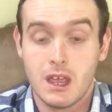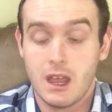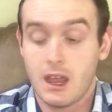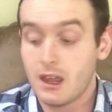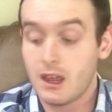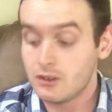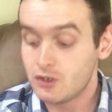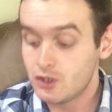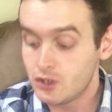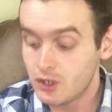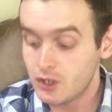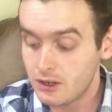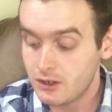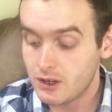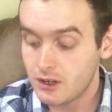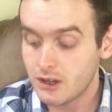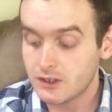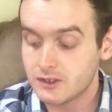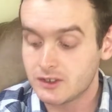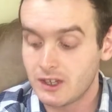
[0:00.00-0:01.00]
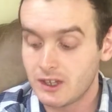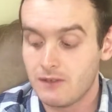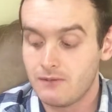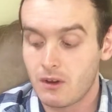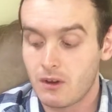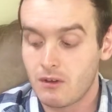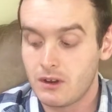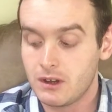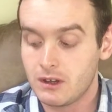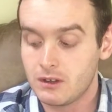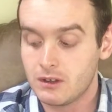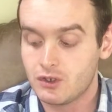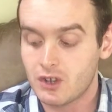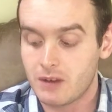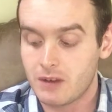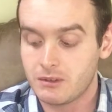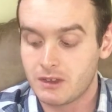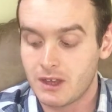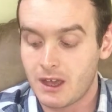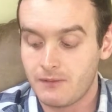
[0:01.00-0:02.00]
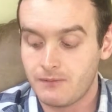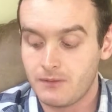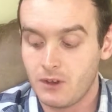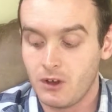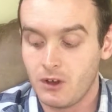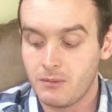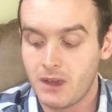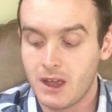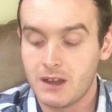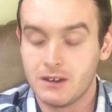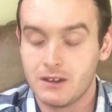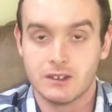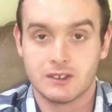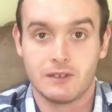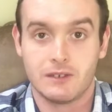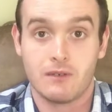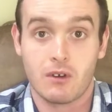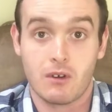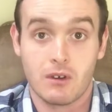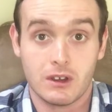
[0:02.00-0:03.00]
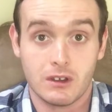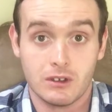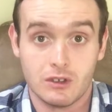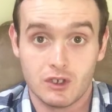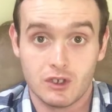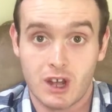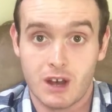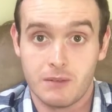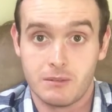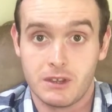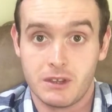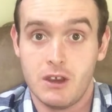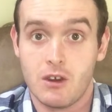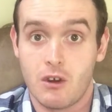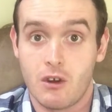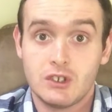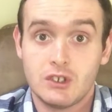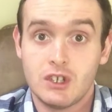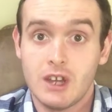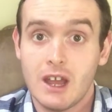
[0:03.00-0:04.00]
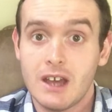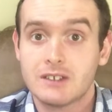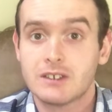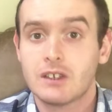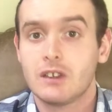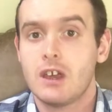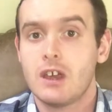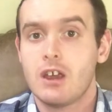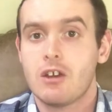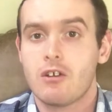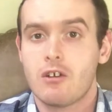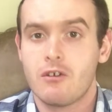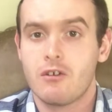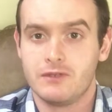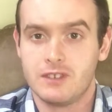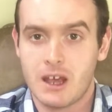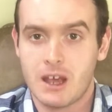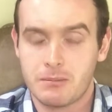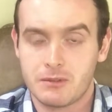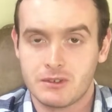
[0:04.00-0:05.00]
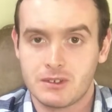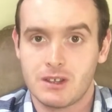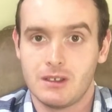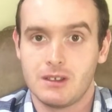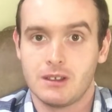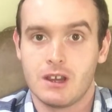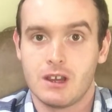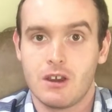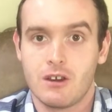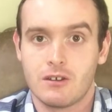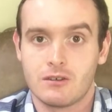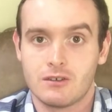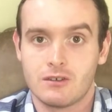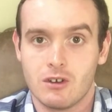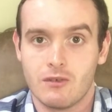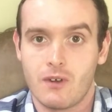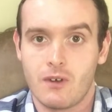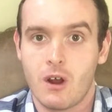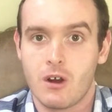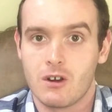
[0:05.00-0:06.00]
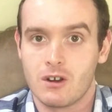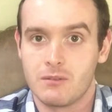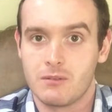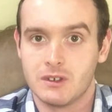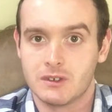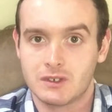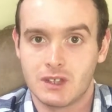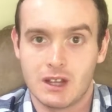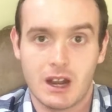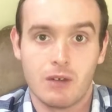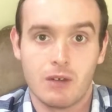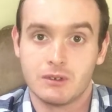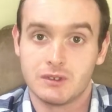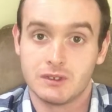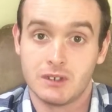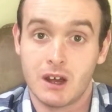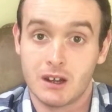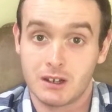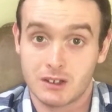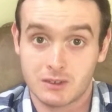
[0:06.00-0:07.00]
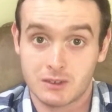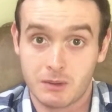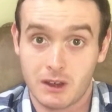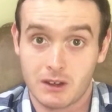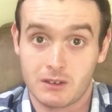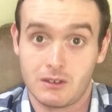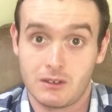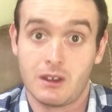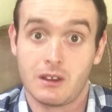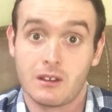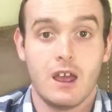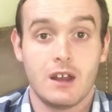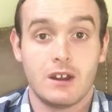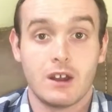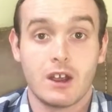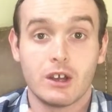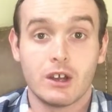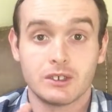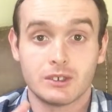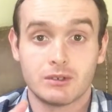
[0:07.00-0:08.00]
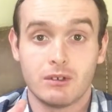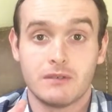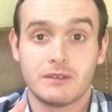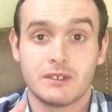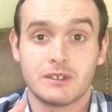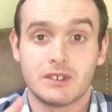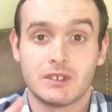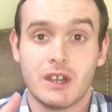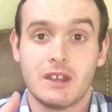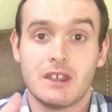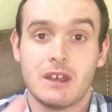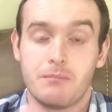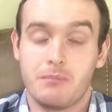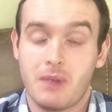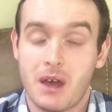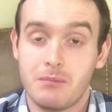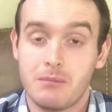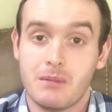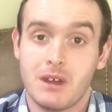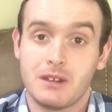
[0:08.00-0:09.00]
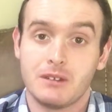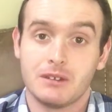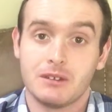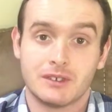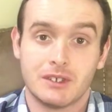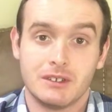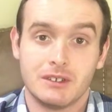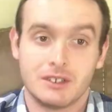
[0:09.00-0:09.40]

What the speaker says: And she does a very good job in that film and does a very good job here. She adds a layer of depth to the character of Artemis that I was not expecting. And I also have to say that Ben Mendelsohn